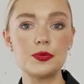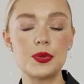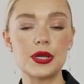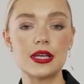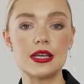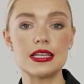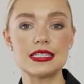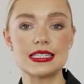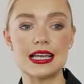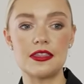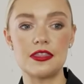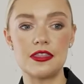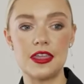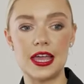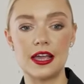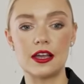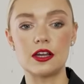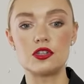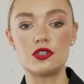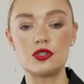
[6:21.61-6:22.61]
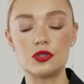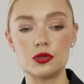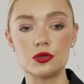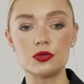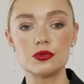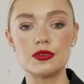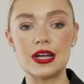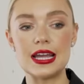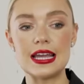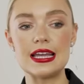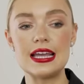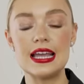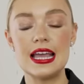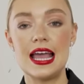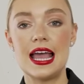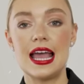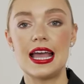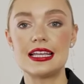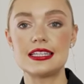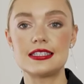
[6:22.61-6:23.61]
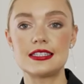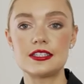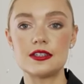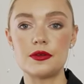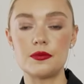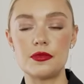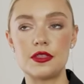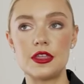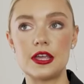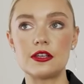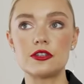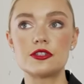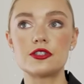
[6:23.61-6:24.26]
because I think jewelry is something